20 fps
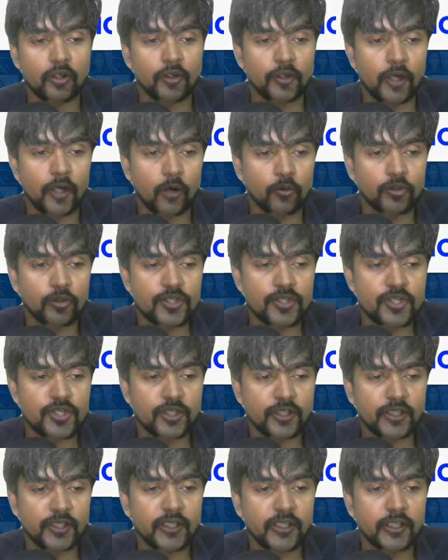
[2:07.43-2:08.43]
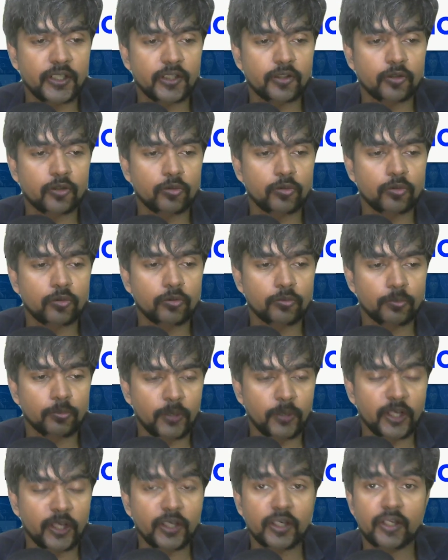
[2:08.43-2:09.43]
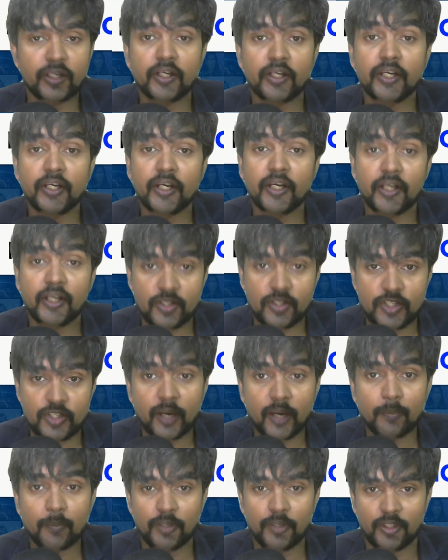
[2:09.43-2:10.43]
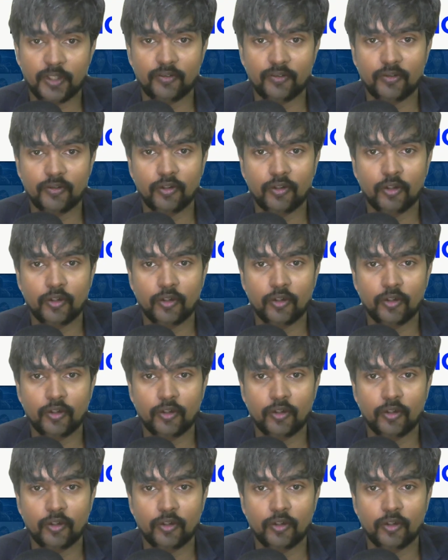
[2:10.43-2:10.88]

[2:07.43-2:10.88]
now there's a need to bring in a data champion